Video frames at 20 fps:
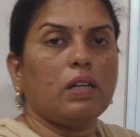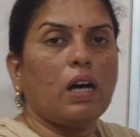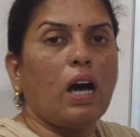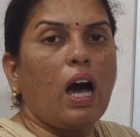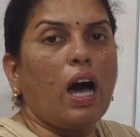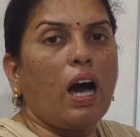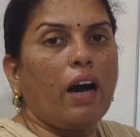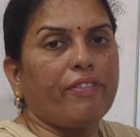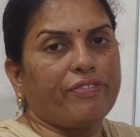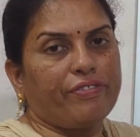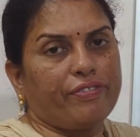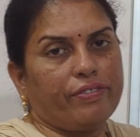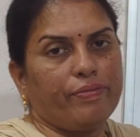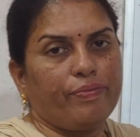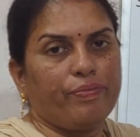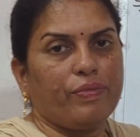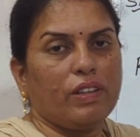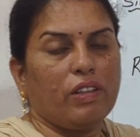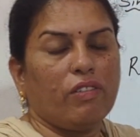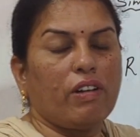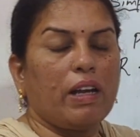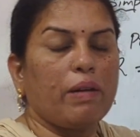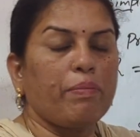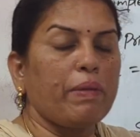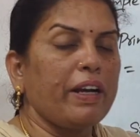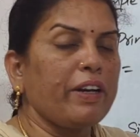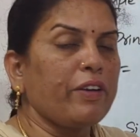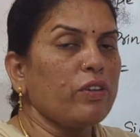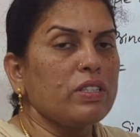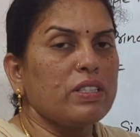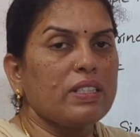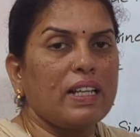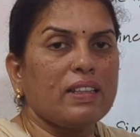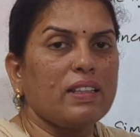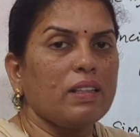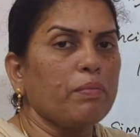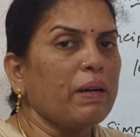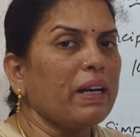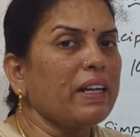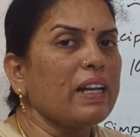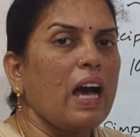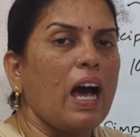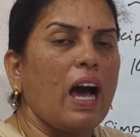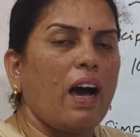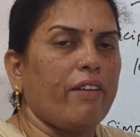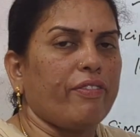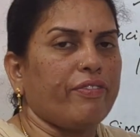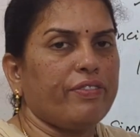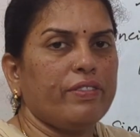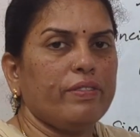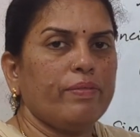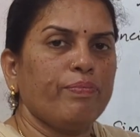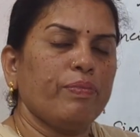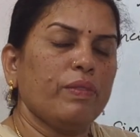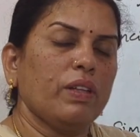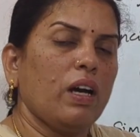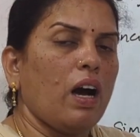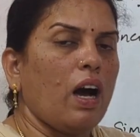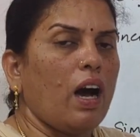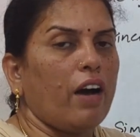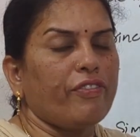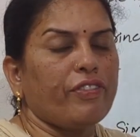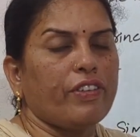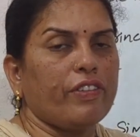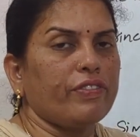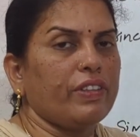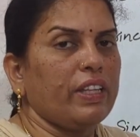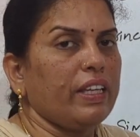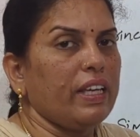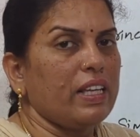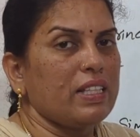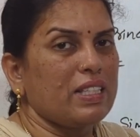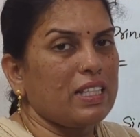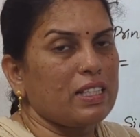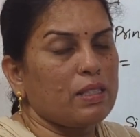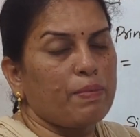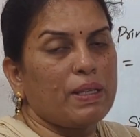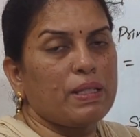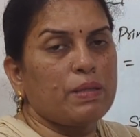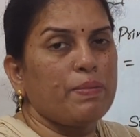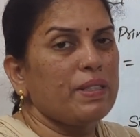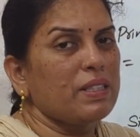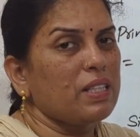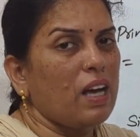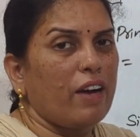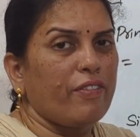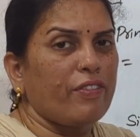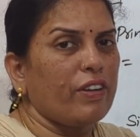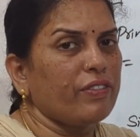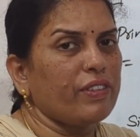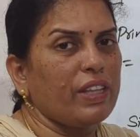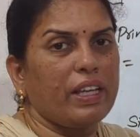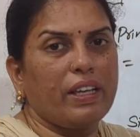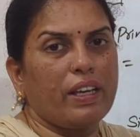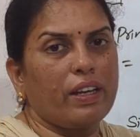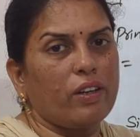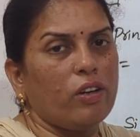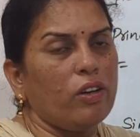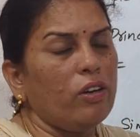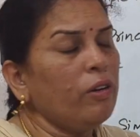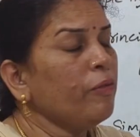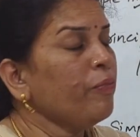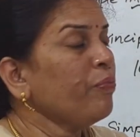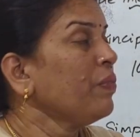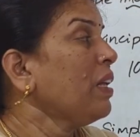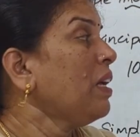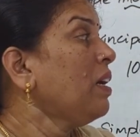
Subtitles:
Half. 1 by 2 is nothing but half. Half of the year. 6 months means half of the year, no?